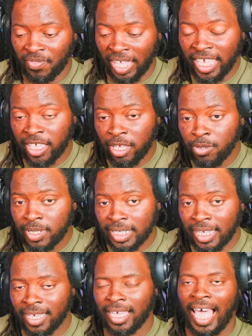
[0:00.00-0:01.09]
think you
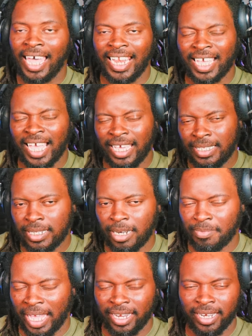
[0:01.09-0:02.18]
sick. I like how you
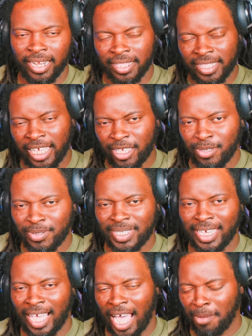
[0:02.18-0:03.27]
slipped that in there. Think you
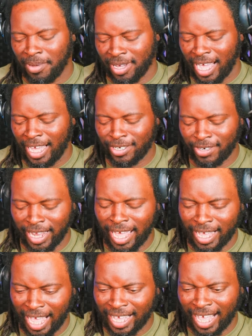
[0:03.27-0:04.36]
sick,
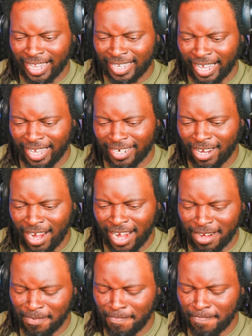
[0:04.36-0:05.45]
hypochondriac. I got that. All right.